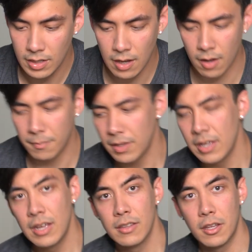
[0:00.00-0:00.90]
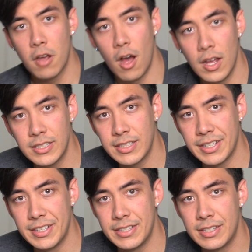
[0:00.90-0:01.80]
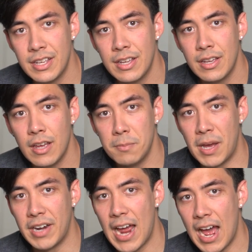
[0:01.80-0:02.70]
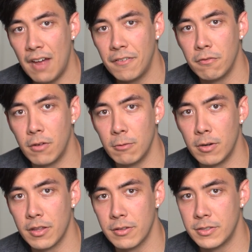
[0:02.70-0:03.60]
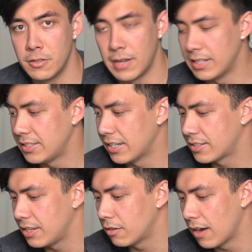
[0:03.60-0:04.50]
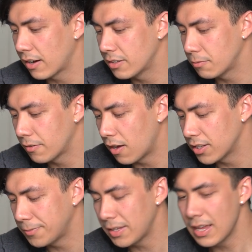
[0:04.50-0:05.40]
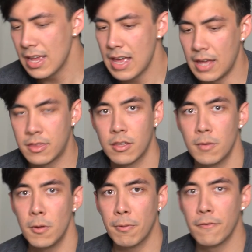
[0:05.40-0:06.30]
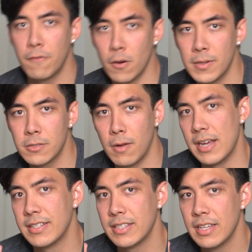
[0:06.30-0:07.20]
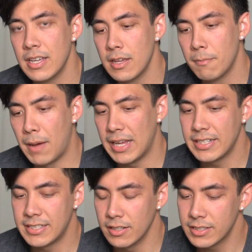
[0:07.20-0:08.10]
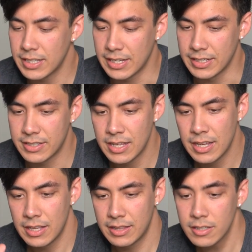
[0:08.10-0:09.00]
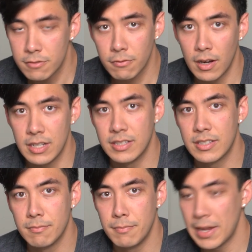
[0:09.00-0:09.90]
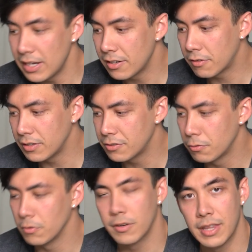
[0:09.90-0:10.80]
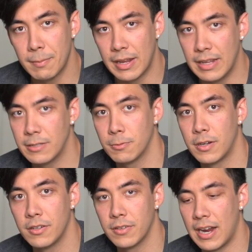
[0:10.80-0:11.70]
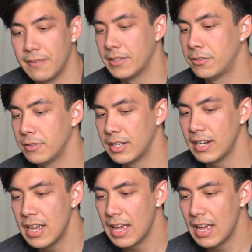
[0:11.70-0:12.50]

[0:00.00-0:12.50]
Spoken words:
The cost is about half of what one of those new NZXT Krakens would have cost me, and thermal performance wise, by Celsius, this runs many degrees cooler than my H100 IV2 did,